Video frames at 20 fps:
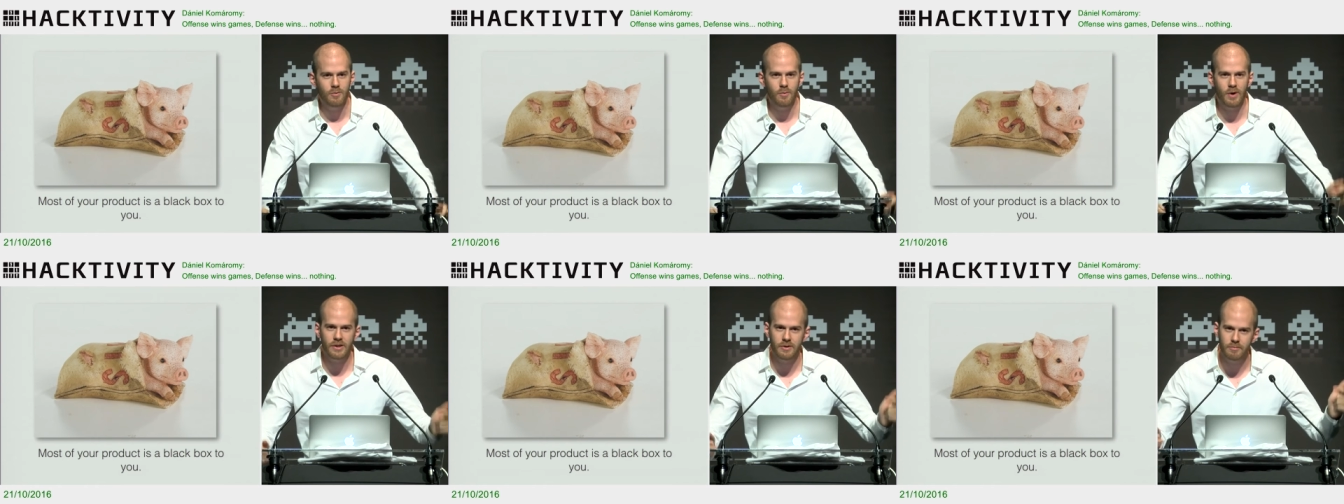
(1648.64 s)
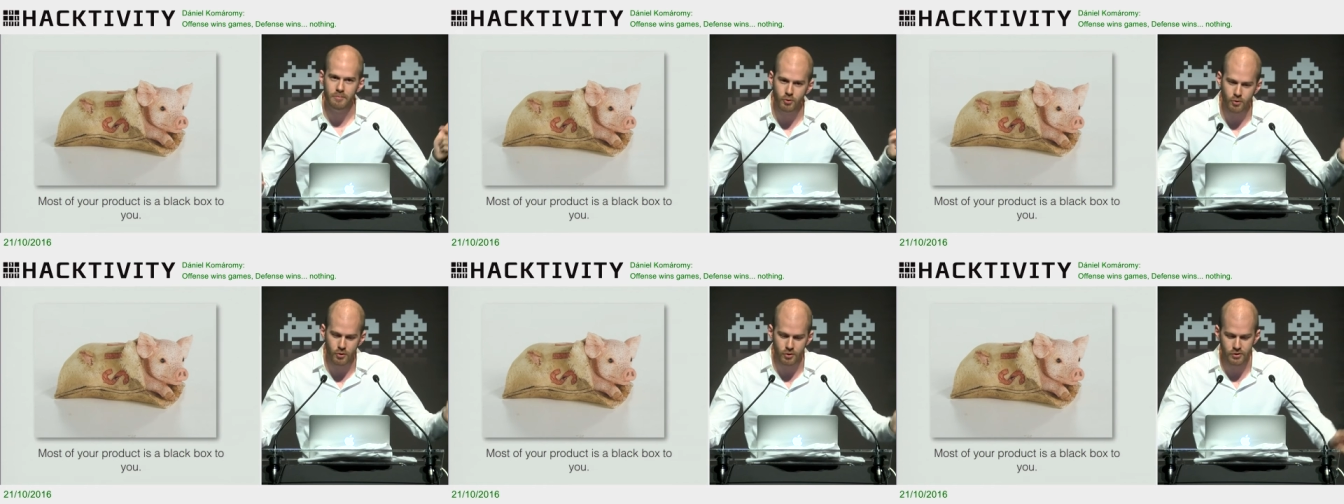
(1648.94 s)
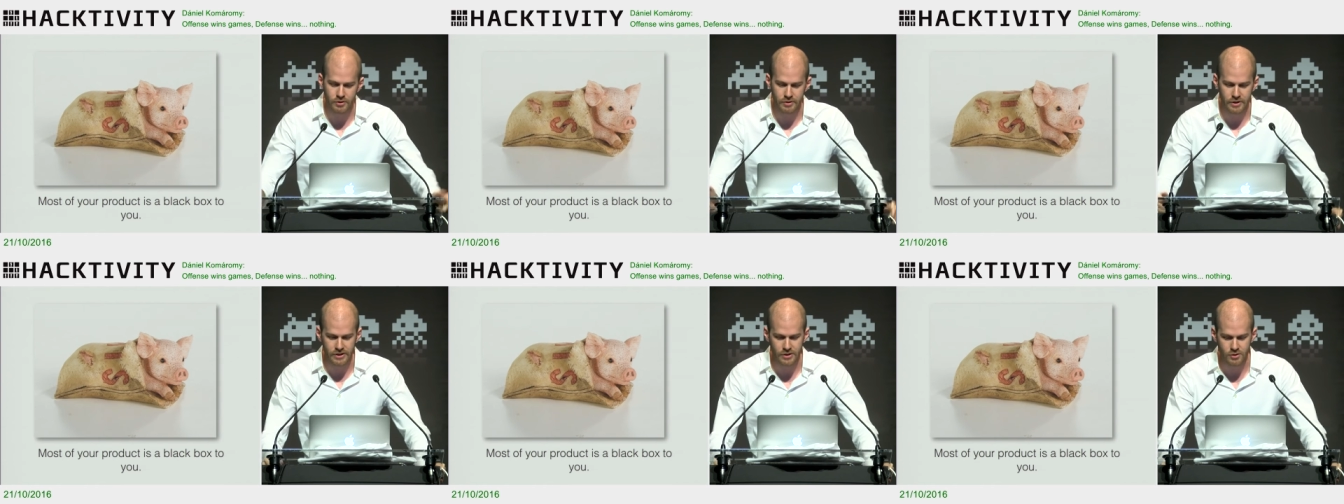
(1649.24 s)
what the
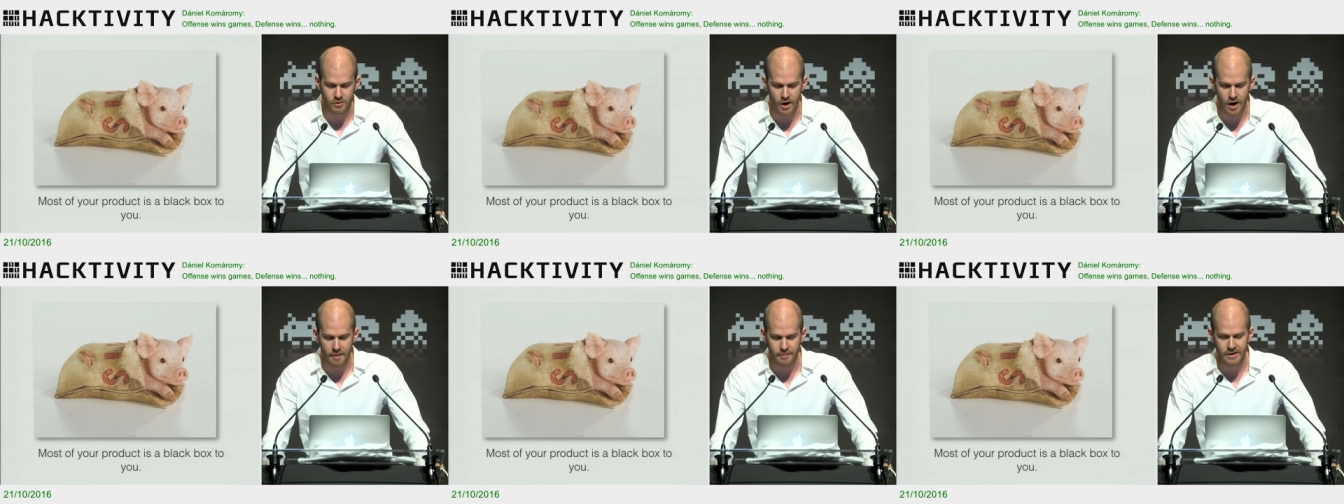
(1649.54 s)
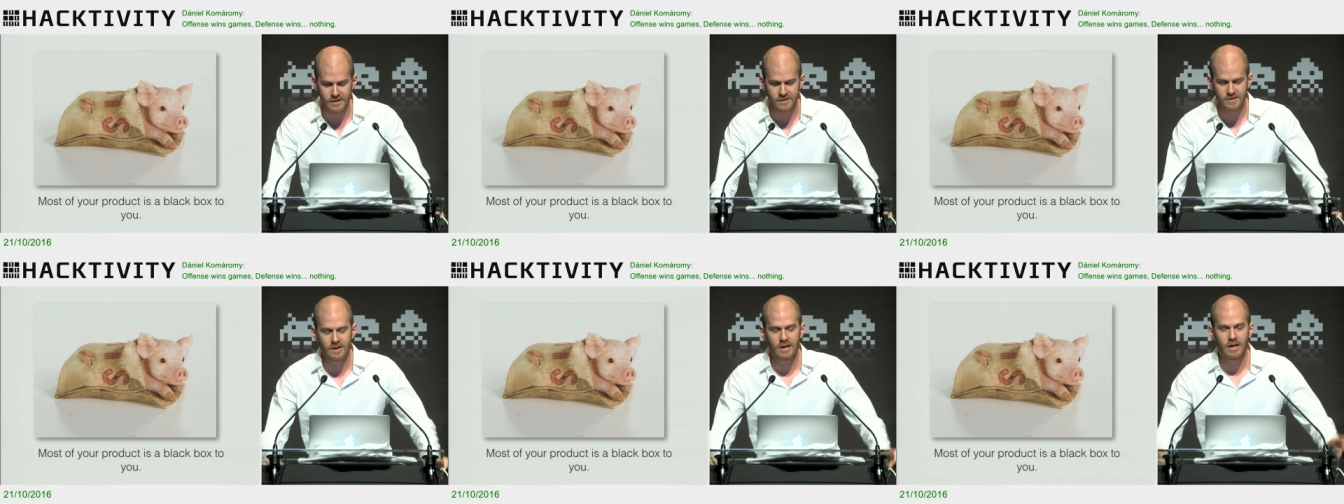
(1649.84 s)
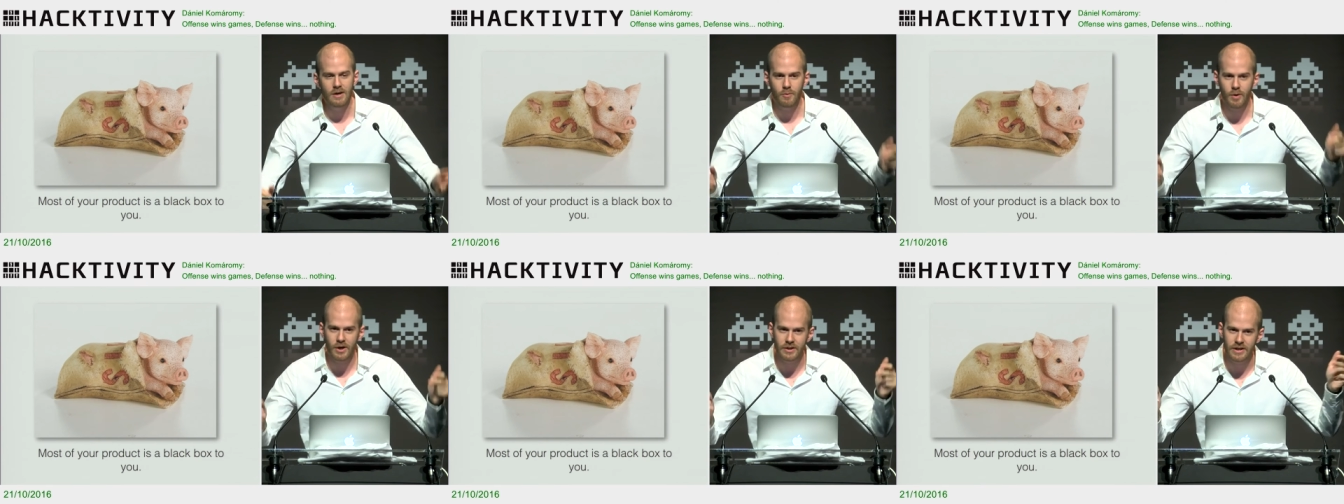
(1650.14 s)
bootloader in the ROM is,
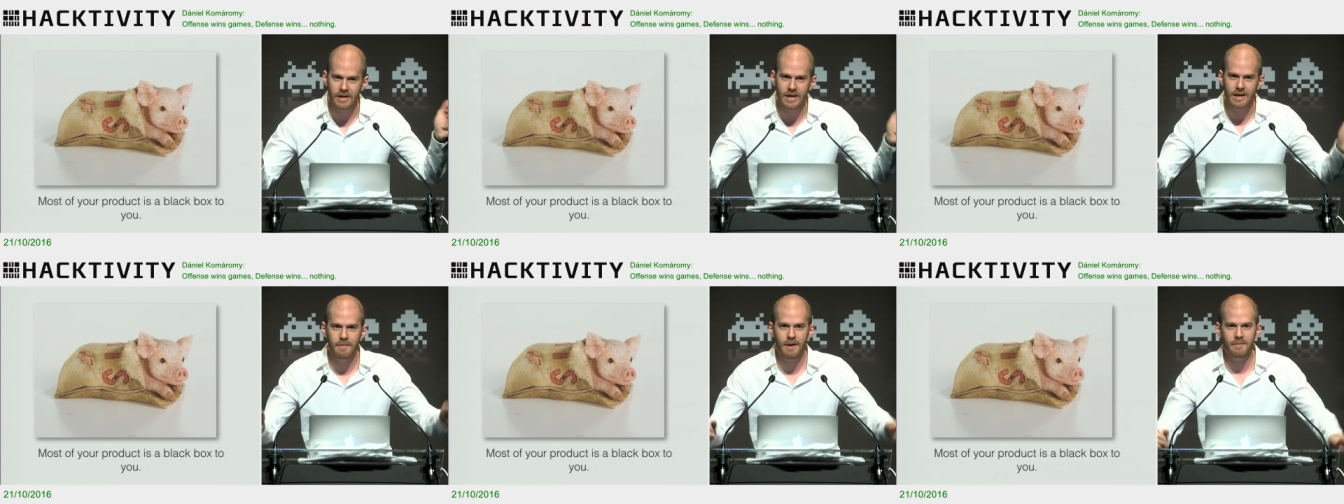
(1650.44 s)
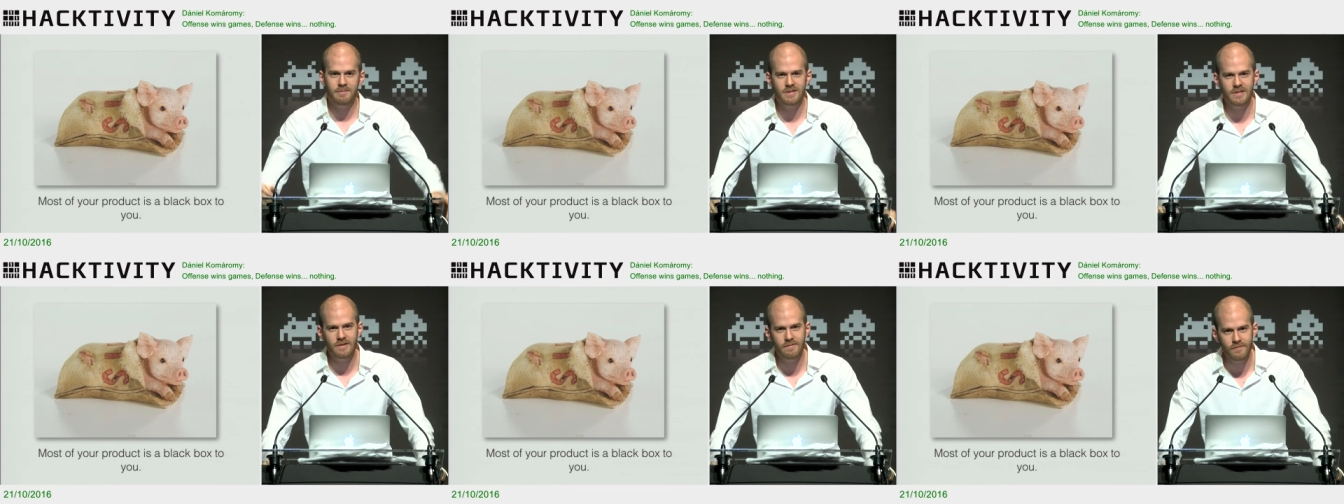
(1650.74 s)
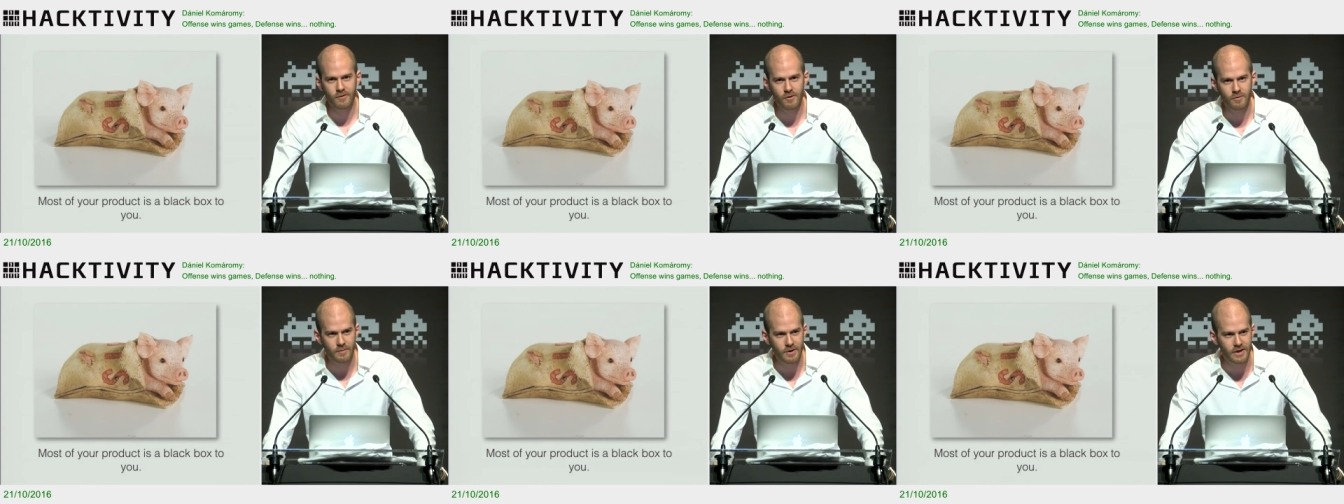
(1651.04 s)
what the EMMC
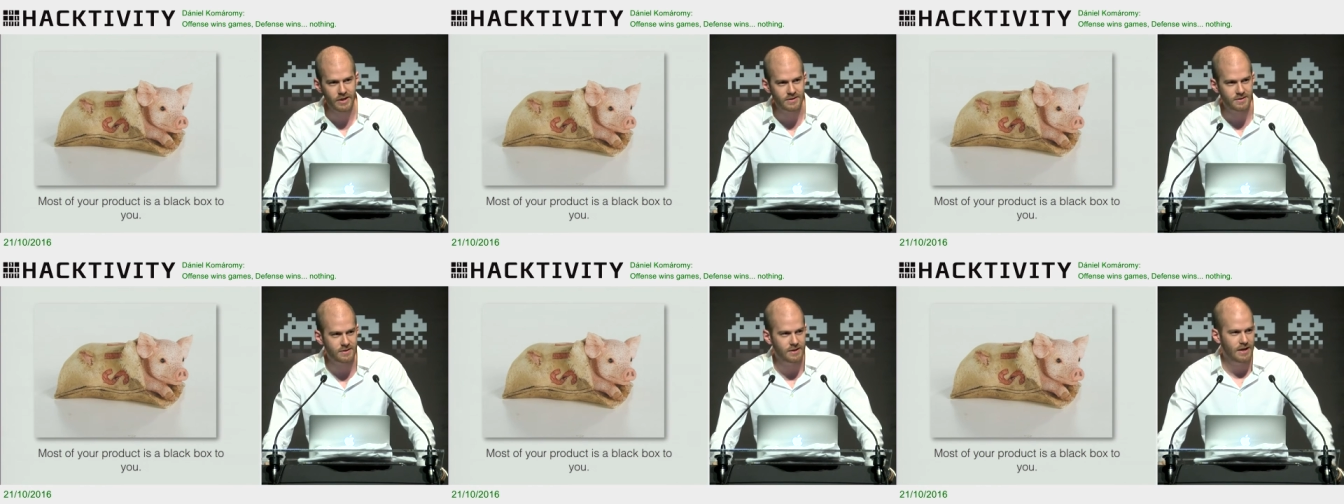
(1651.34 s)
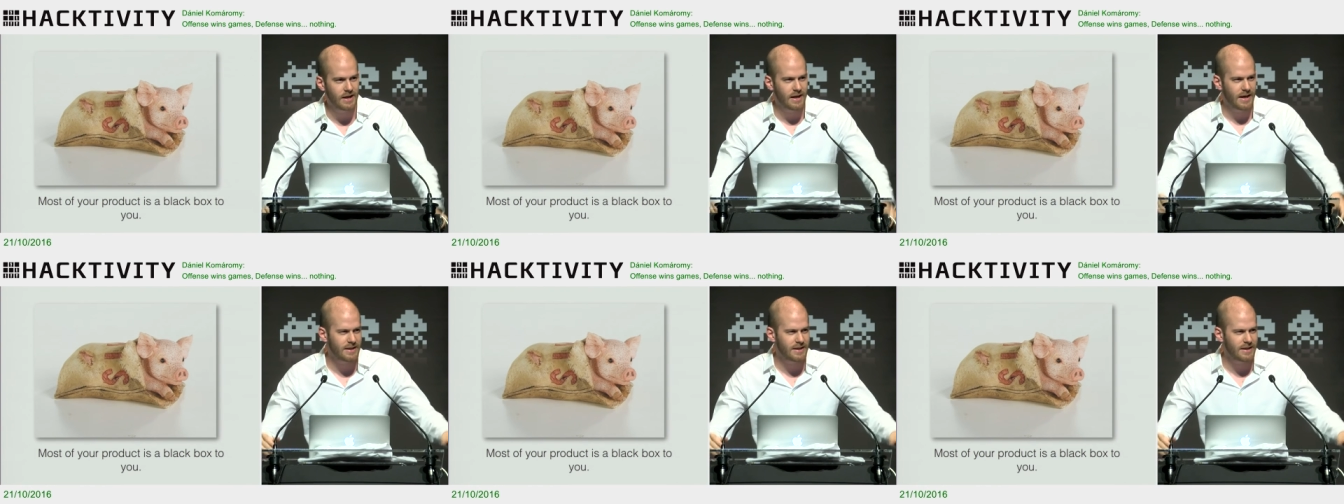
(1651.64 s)
firmware is,